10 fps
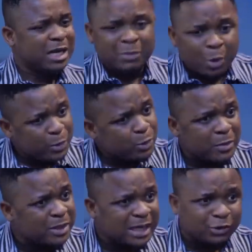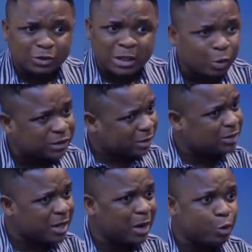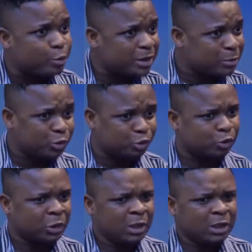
And I'm hoping when we get to the hotel now, I will be able to,